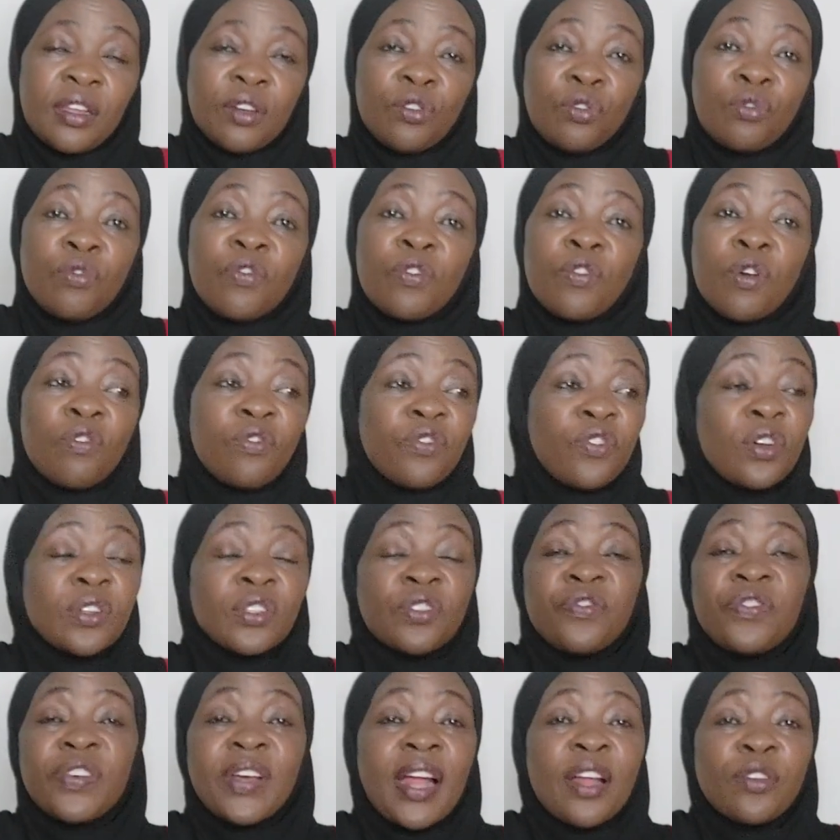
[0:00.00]
to of course
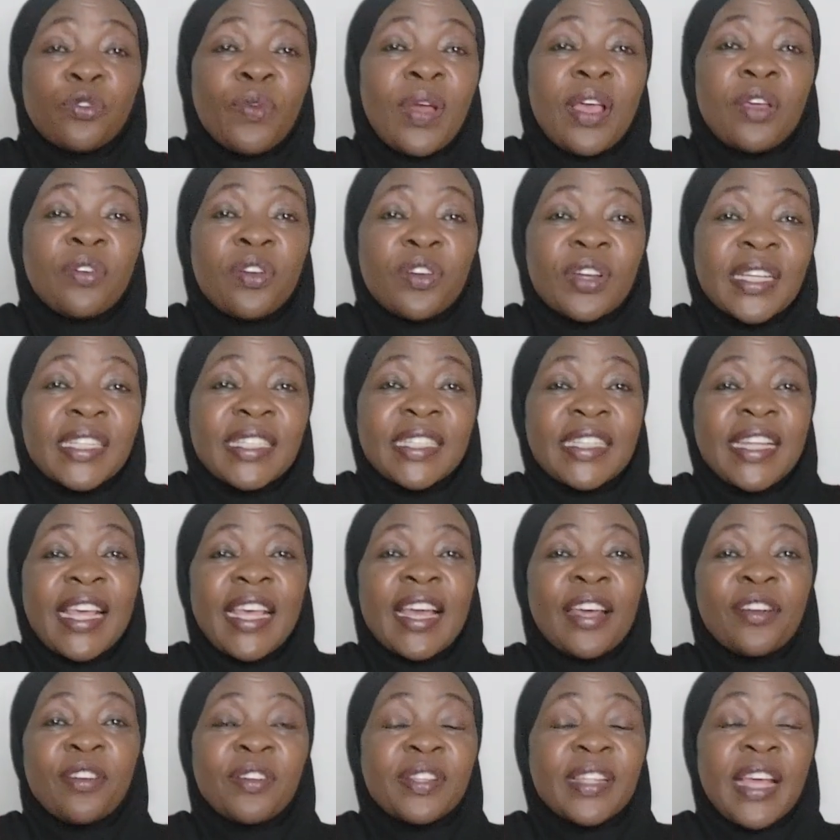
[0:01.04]
figure out where you're gonna stay
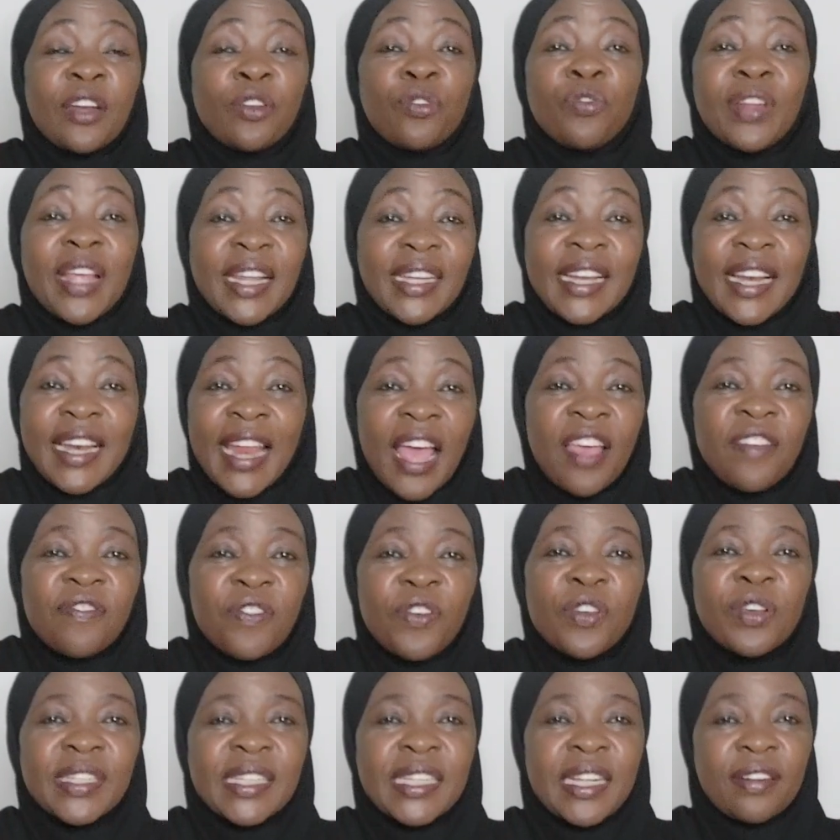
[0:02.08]
and all that, create a life
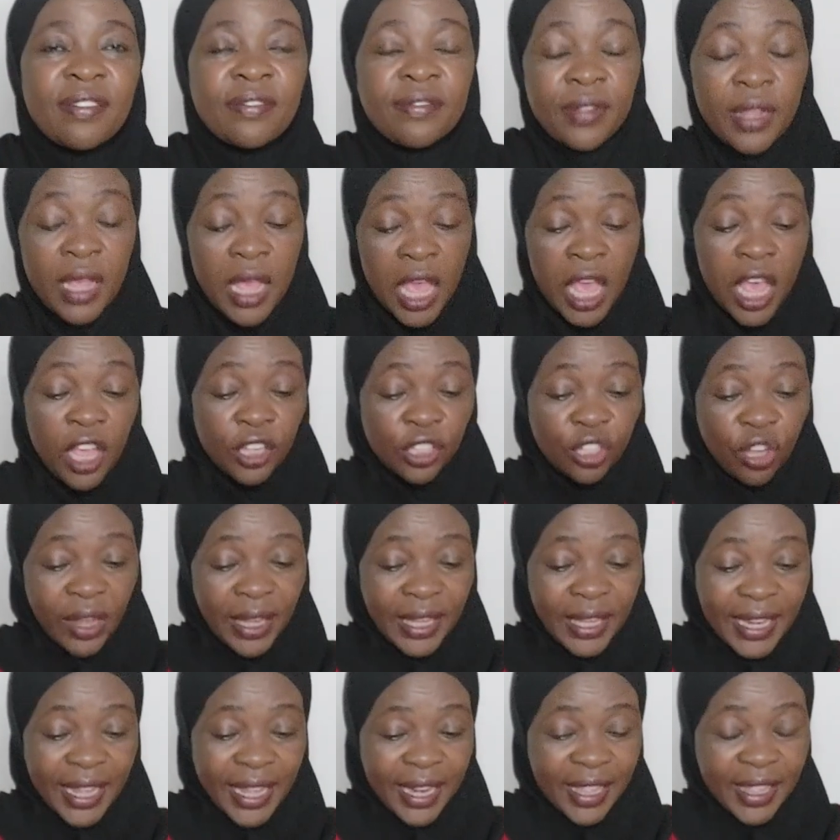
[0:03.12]
for yourself. So he
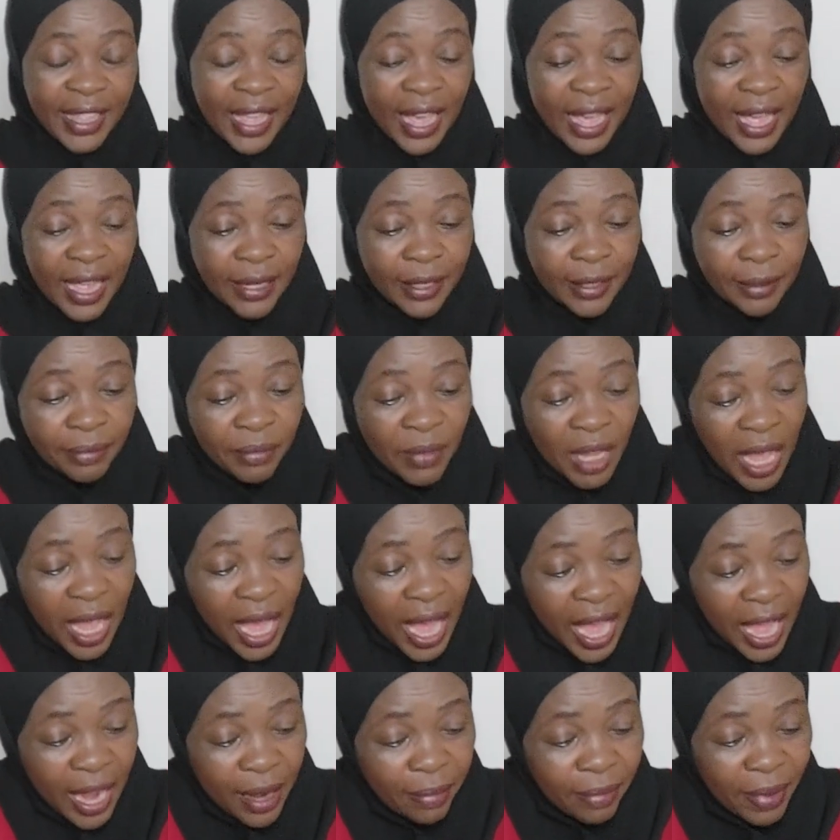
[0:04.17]
did that,
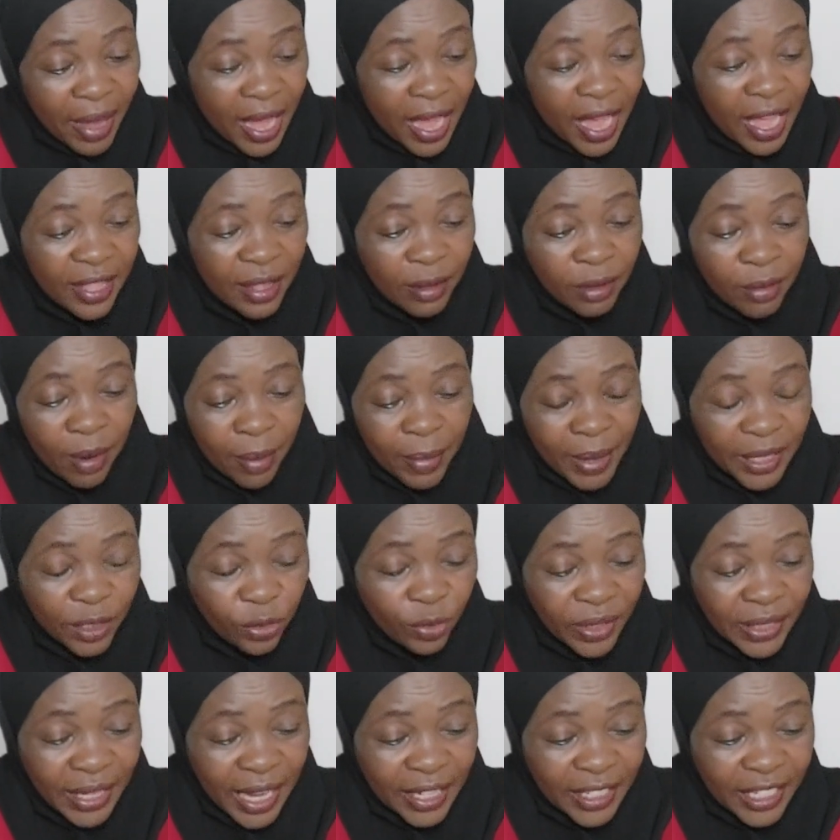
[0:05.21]
and remember it
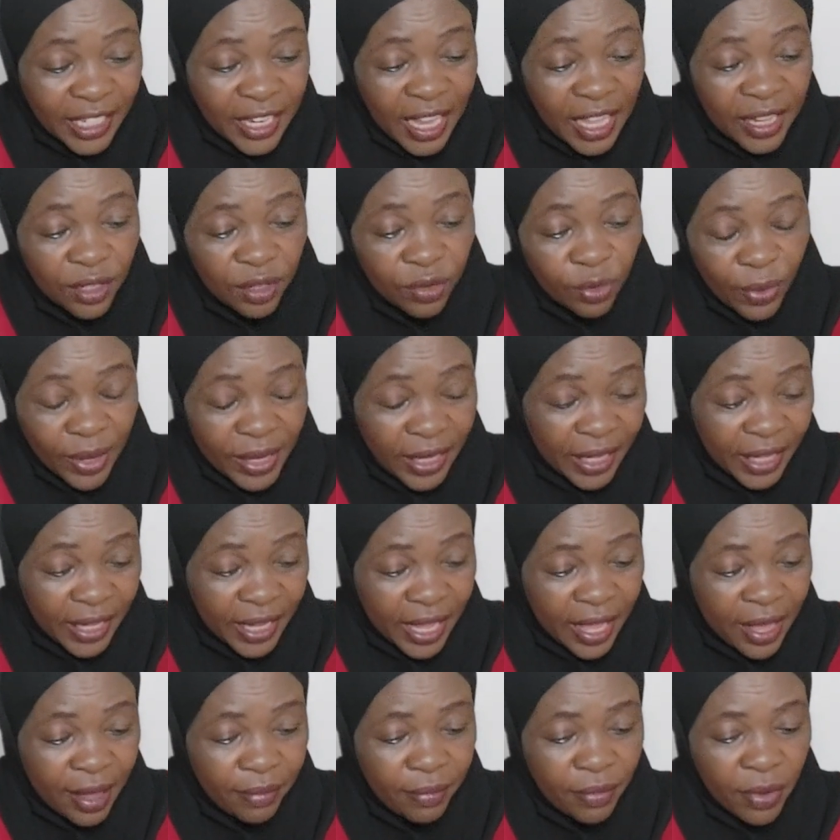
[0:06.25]
was 1992 when he
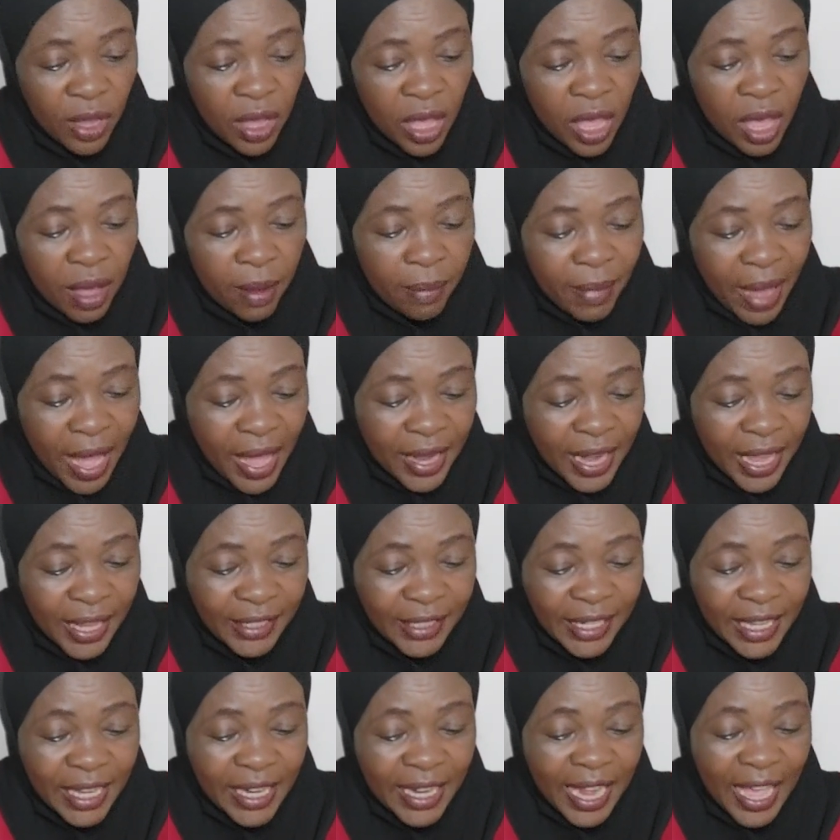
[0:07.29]
came. By
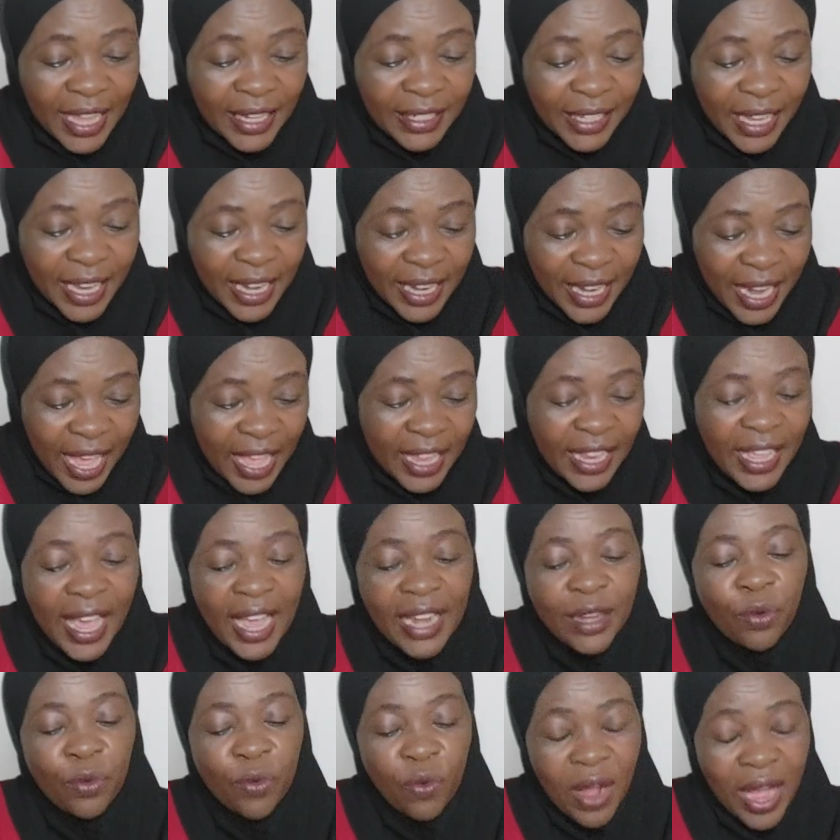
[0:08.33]
1999, he
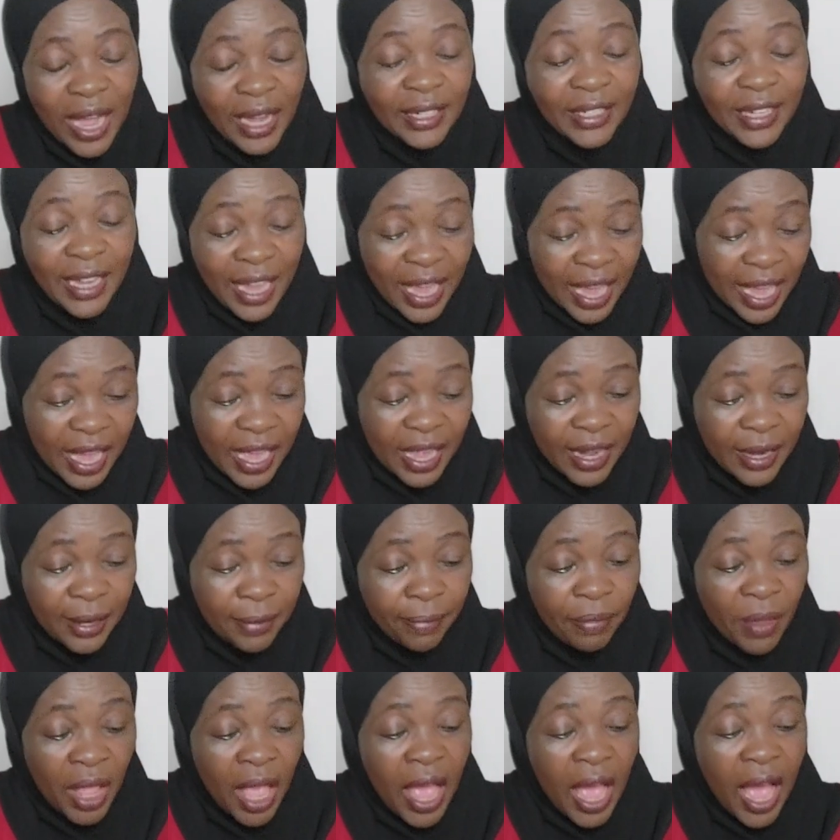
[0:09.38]
had worked hard,
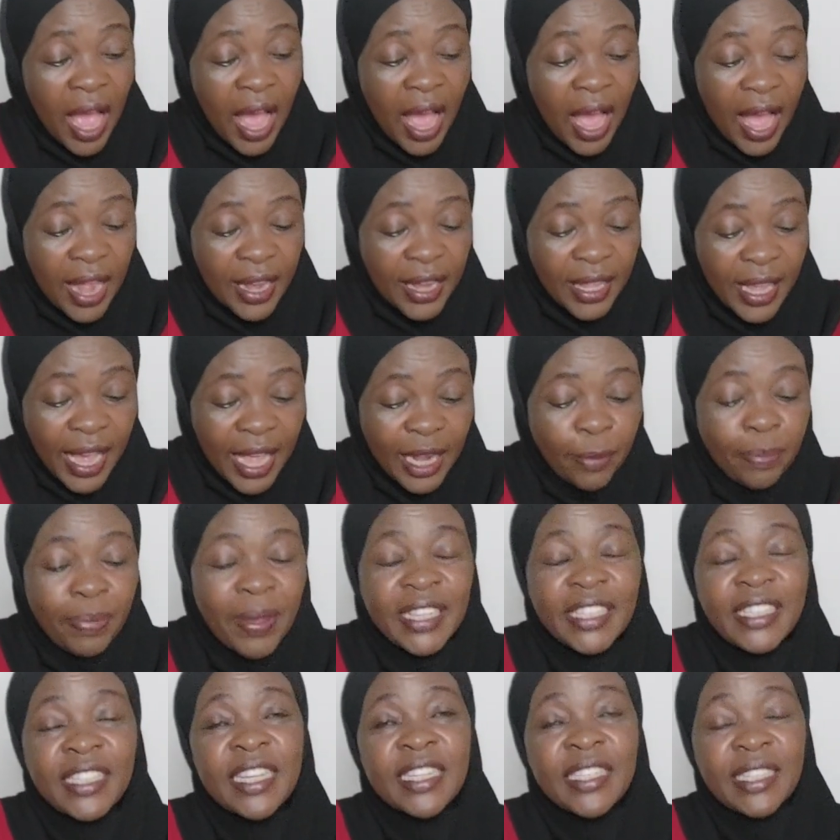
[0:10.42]
and he had
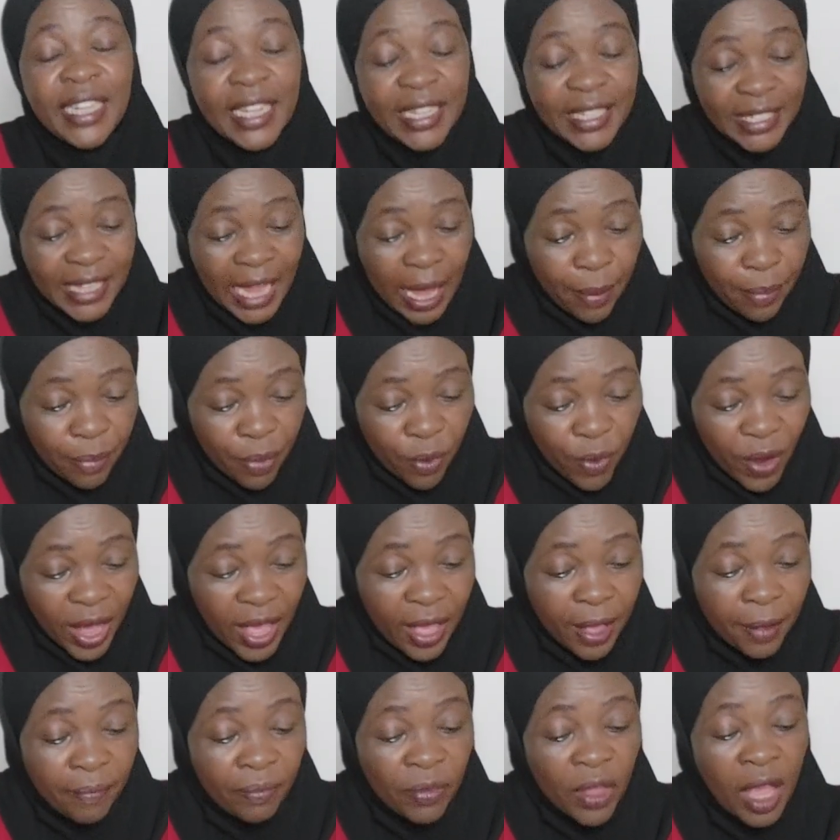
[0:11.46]
purchased a
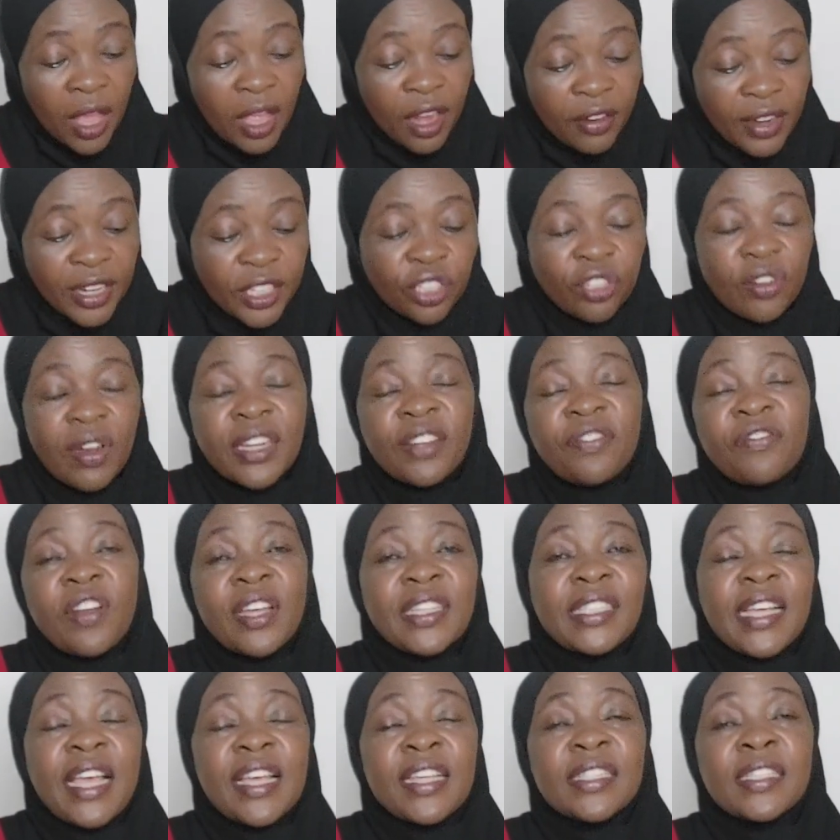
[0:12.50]
Subway restaurant
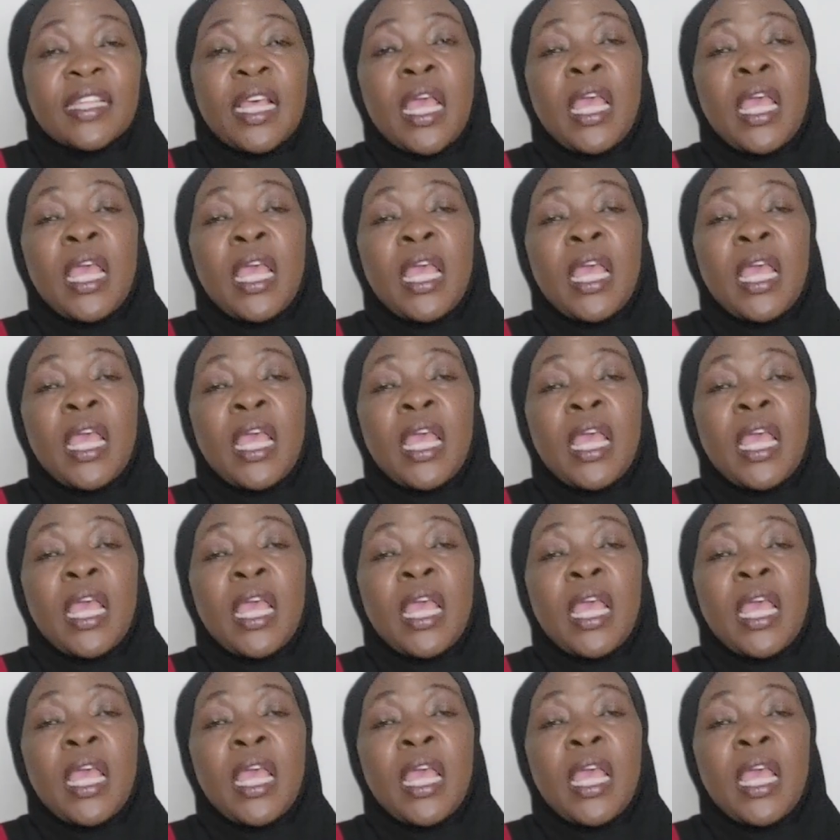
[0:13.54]
franchise.